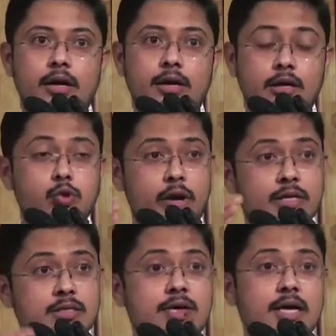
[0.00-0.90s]
it also
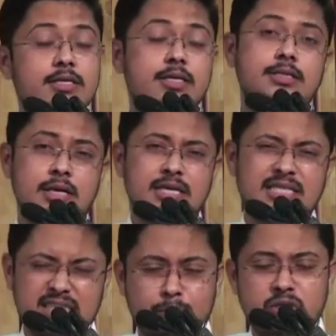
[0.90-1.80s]
exercises
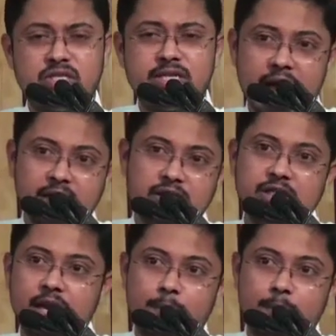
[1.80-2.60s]
substantial